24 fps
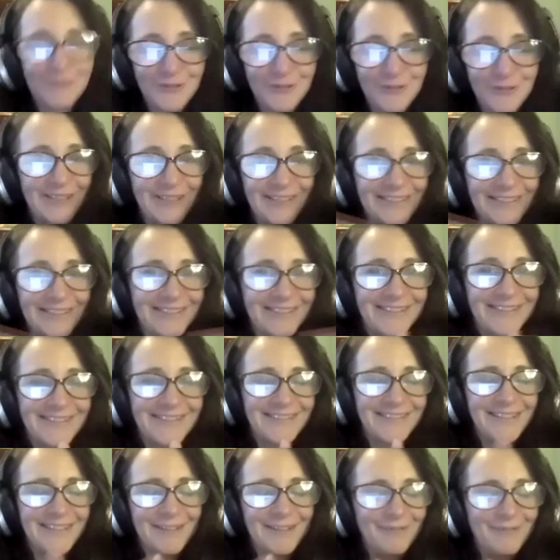to
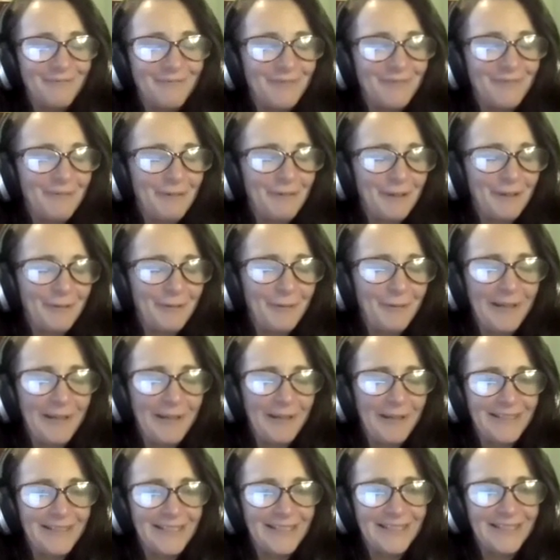the Michael
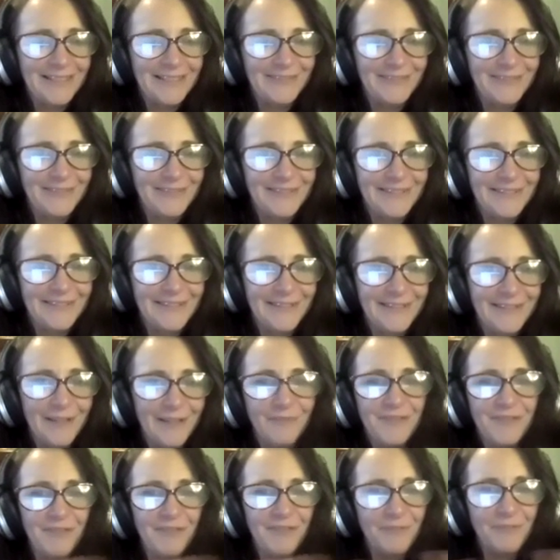Palin Centre and
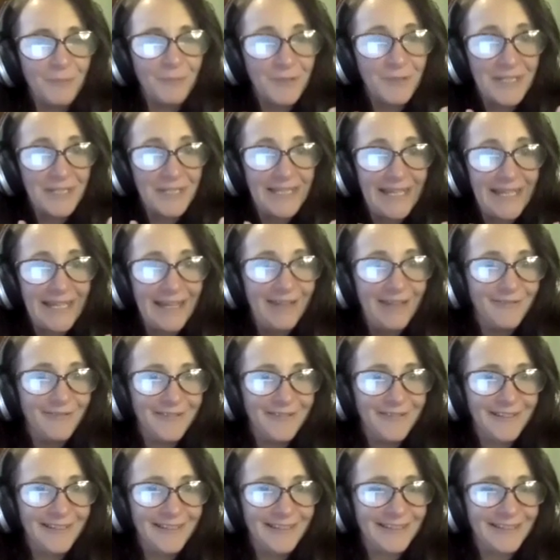loves everybody there
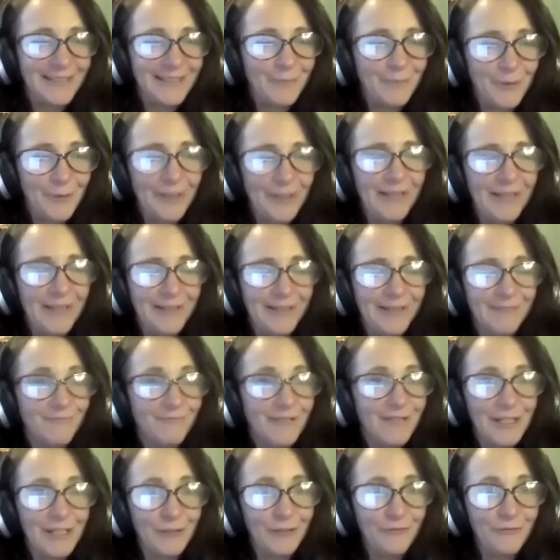and thinks they're brilliant and
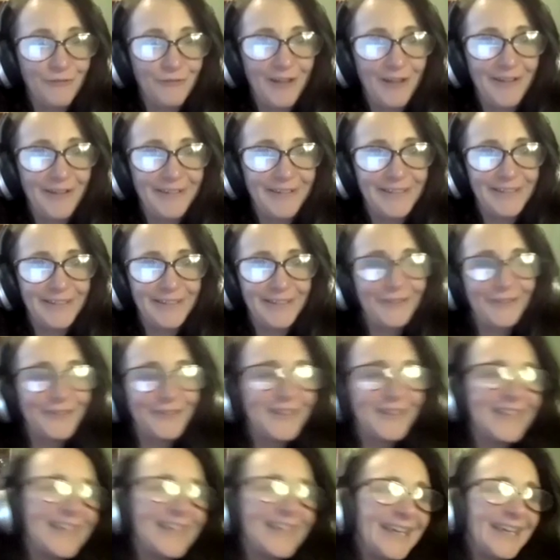really good fun. So
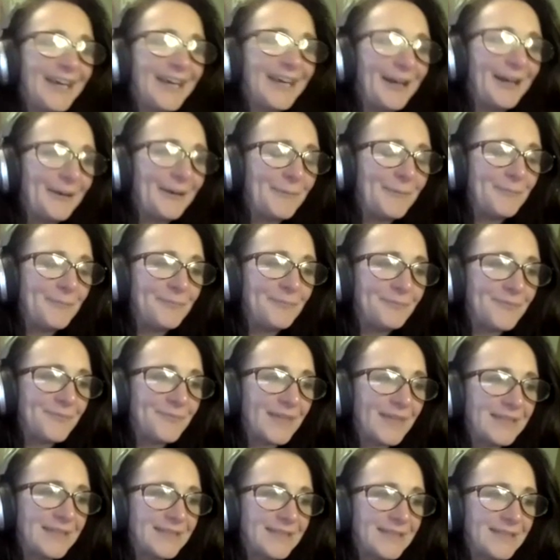
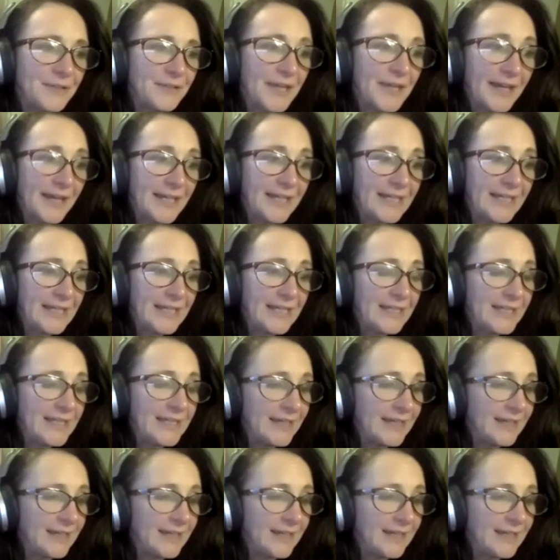he